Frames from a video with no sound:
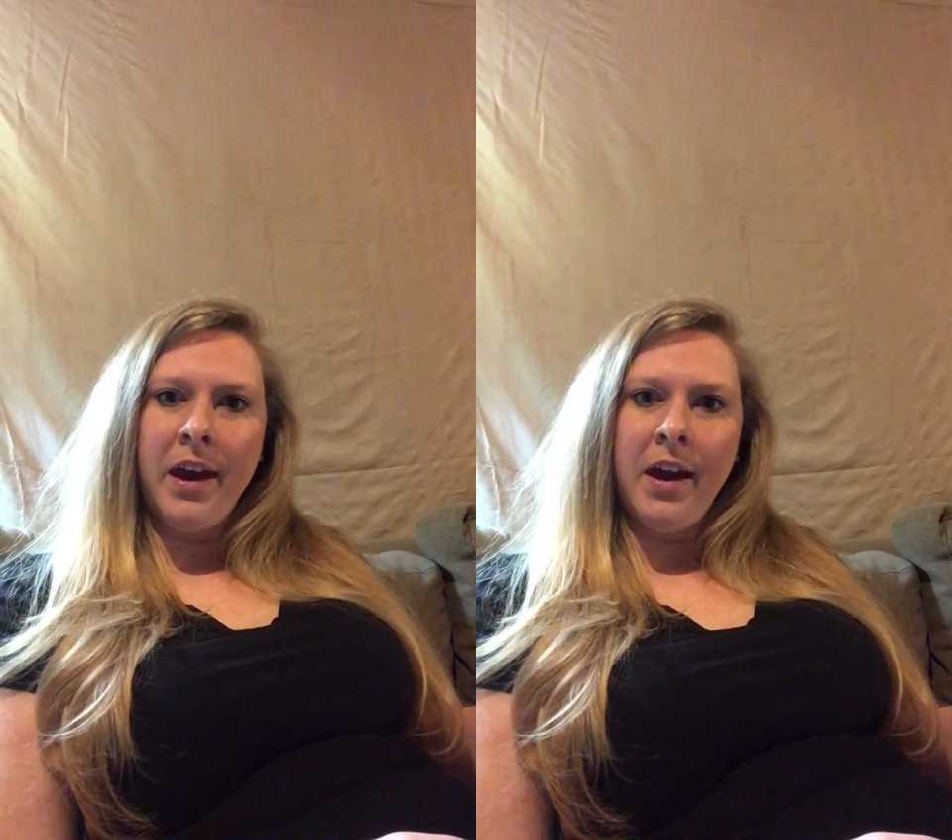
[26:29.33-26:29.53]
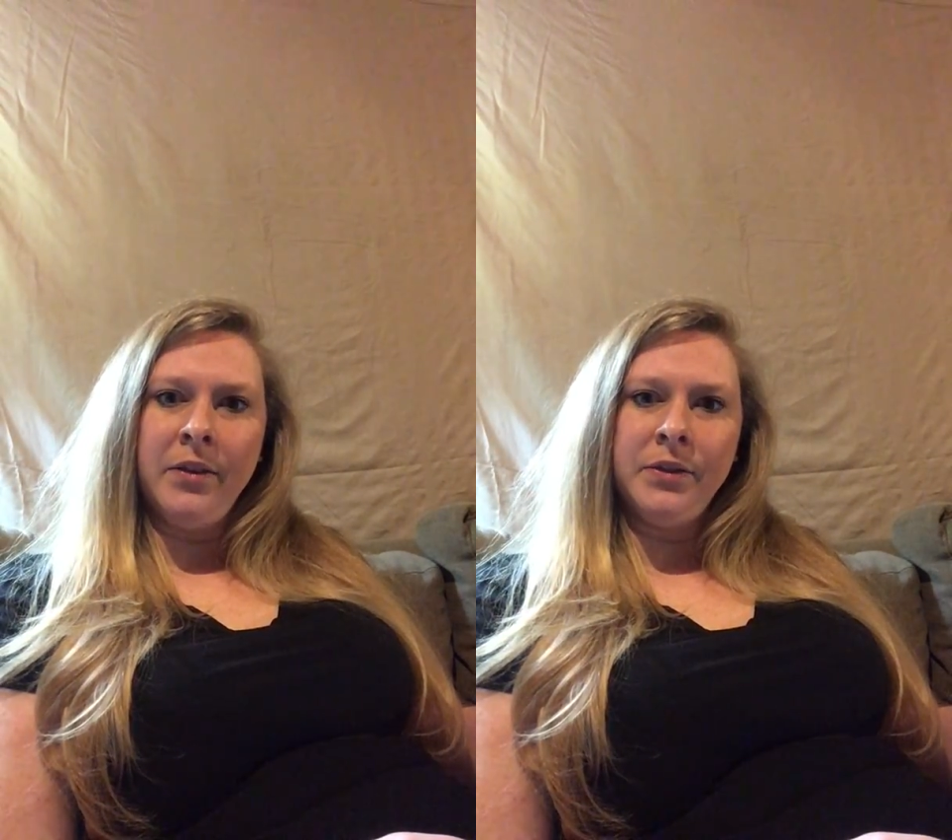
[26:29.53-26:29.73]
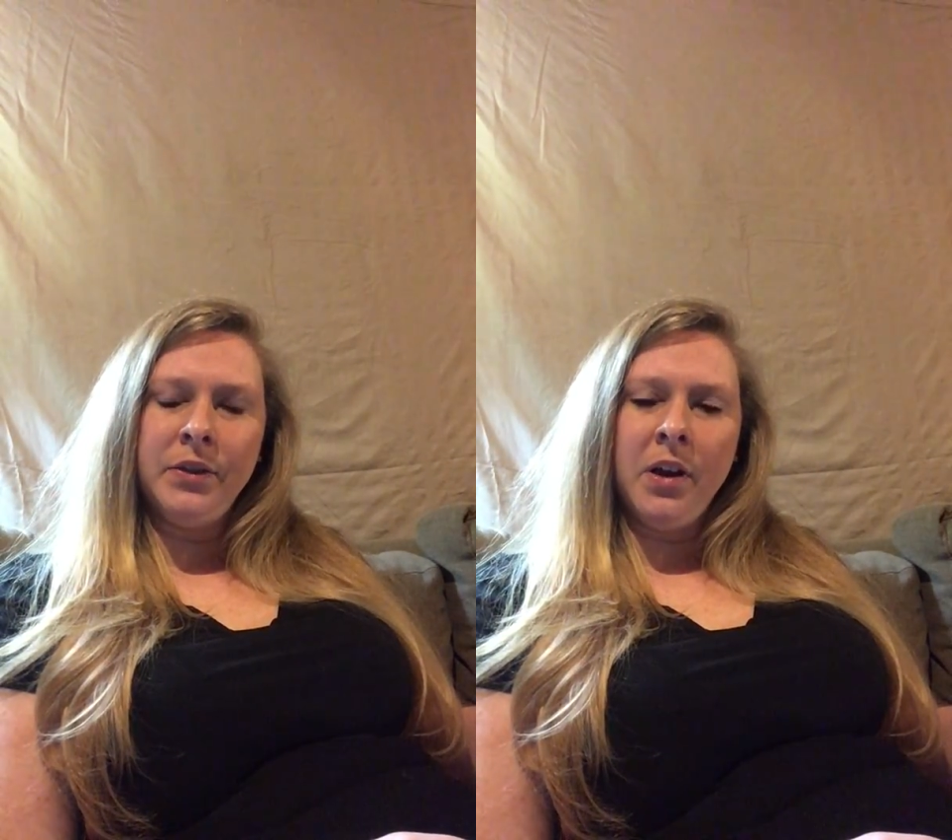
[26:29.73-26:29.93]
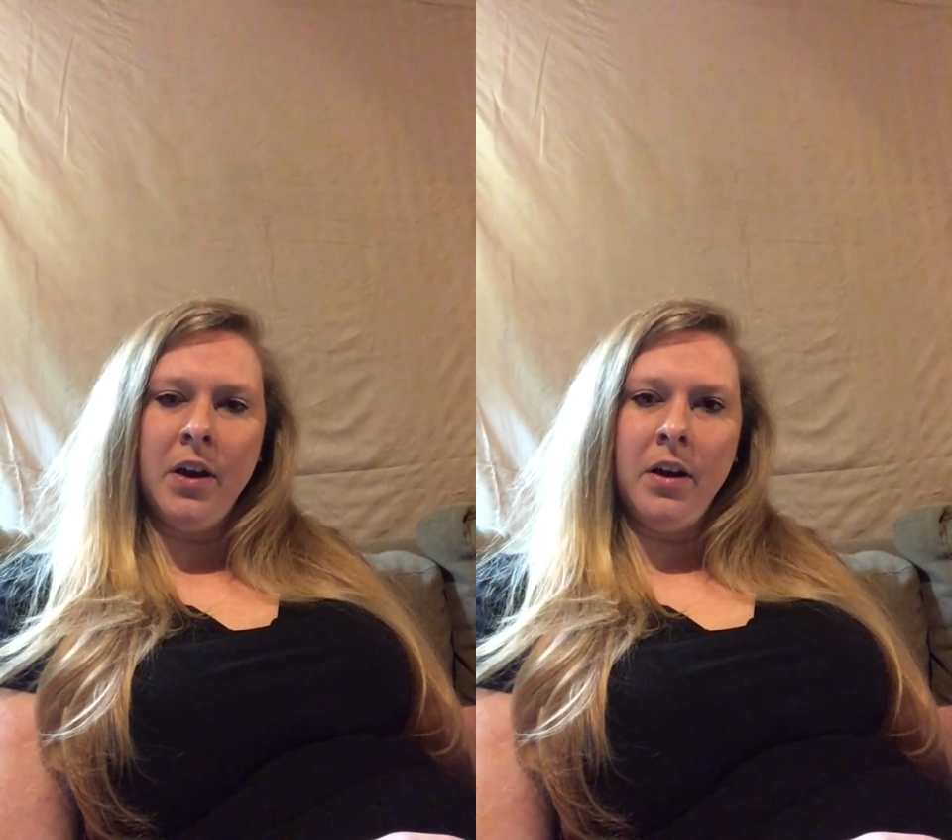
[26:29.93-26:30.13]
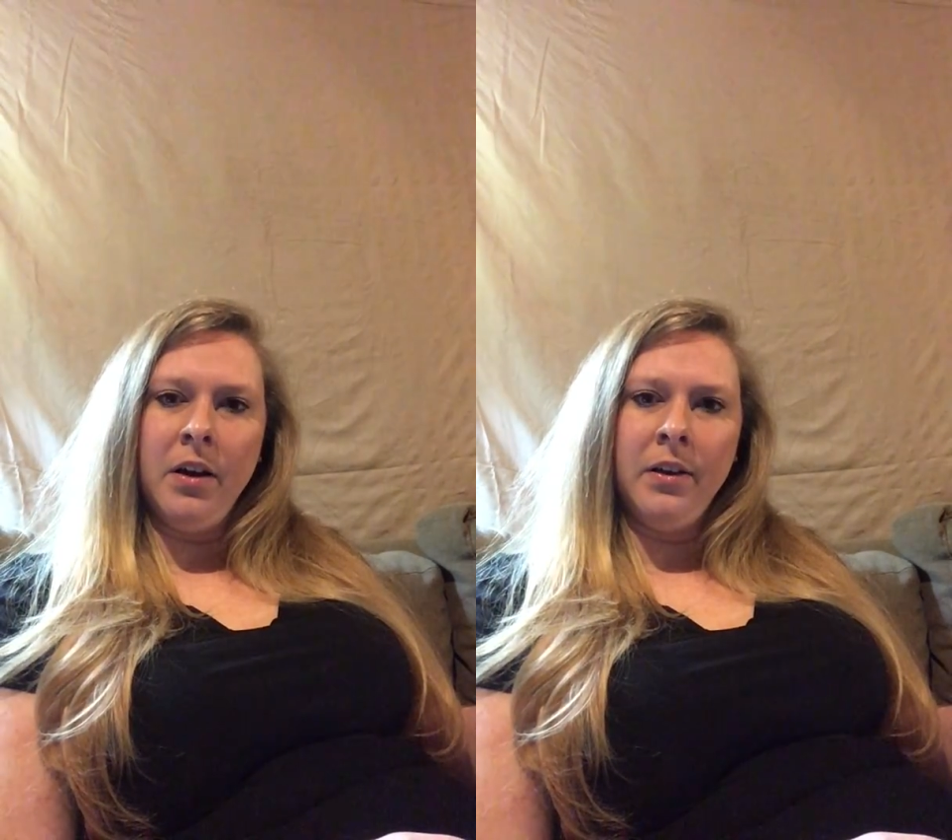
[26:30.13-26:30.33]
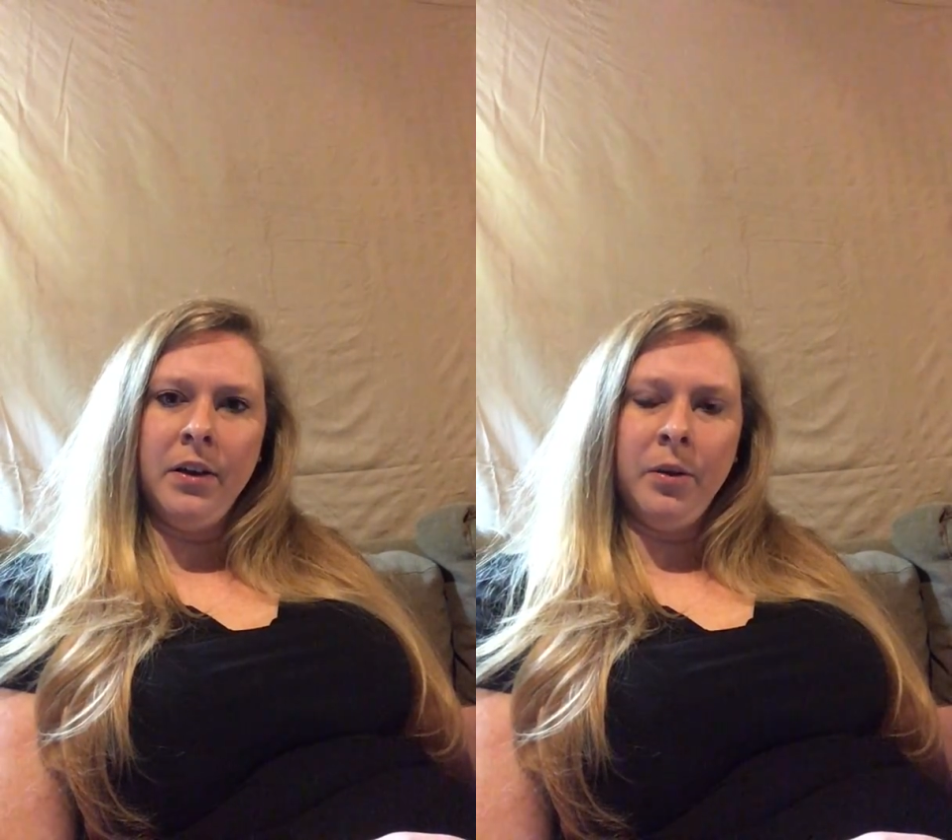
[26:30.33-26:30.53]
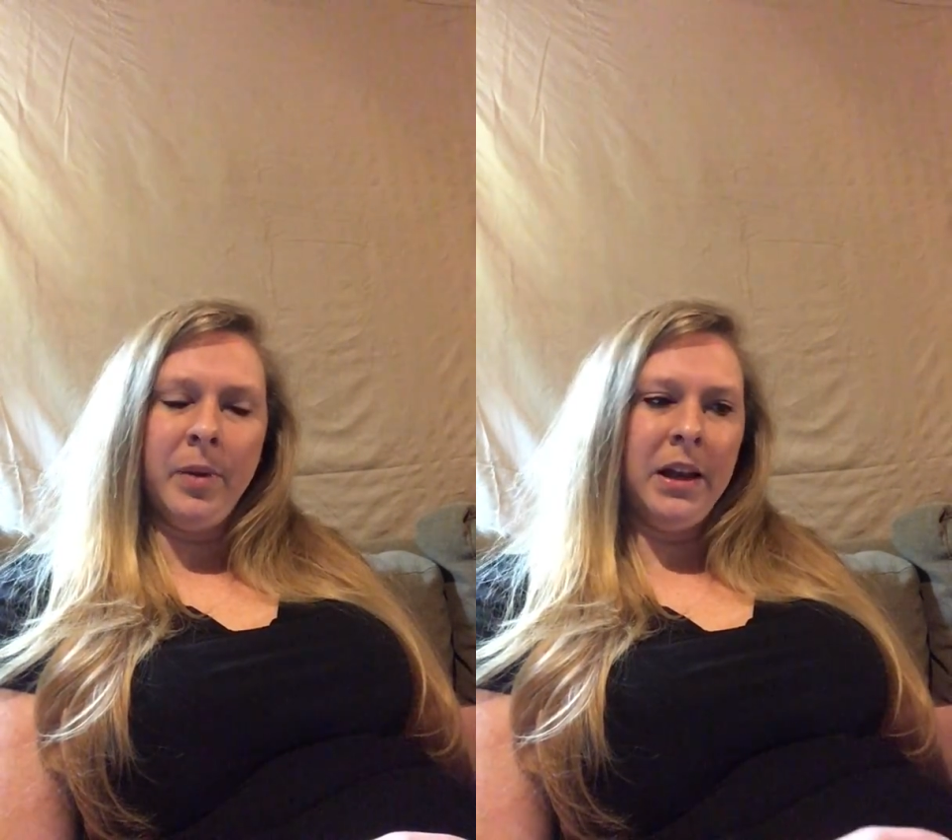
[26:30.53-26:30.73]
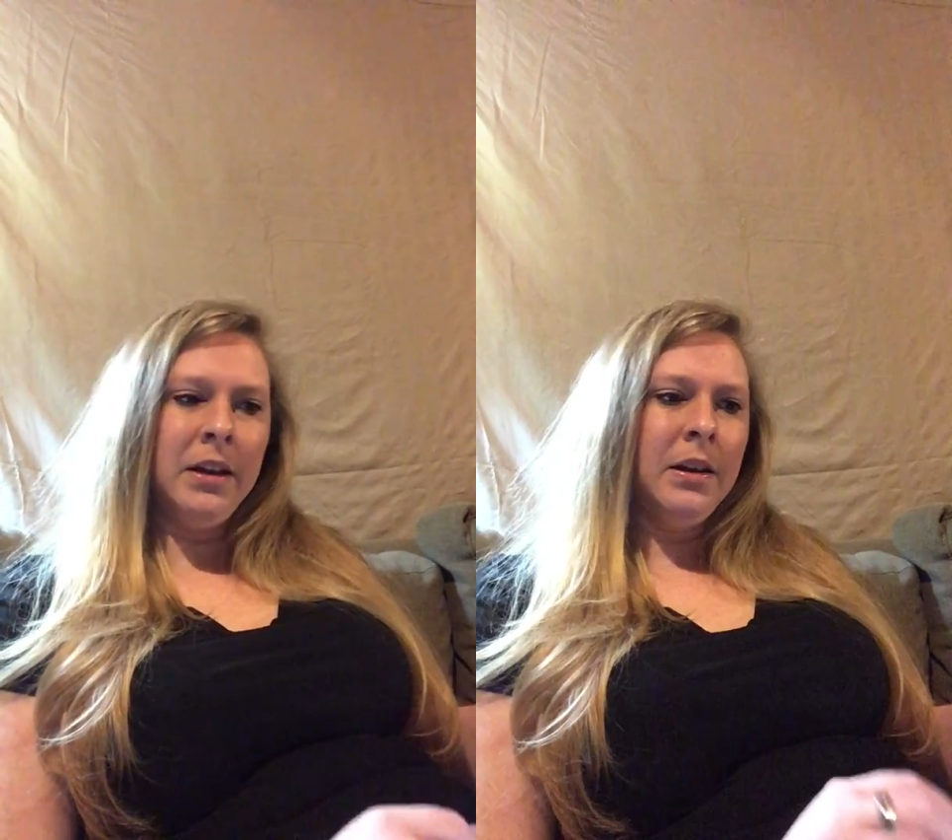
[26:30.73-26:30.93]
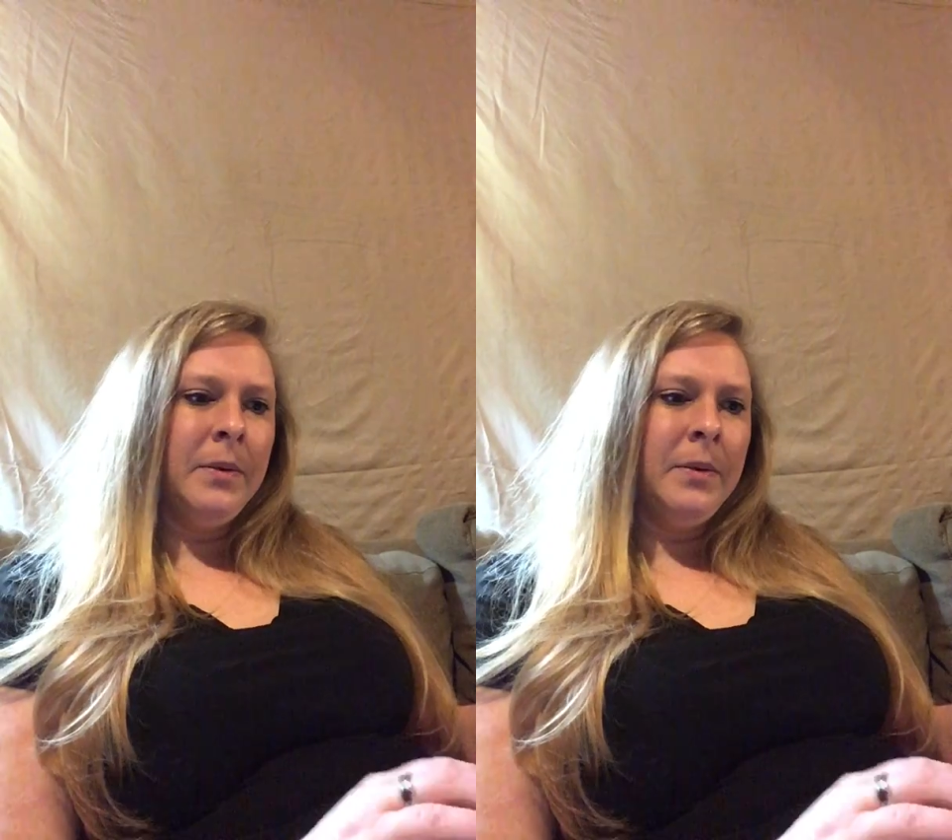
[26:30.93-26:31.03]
calves a little bit.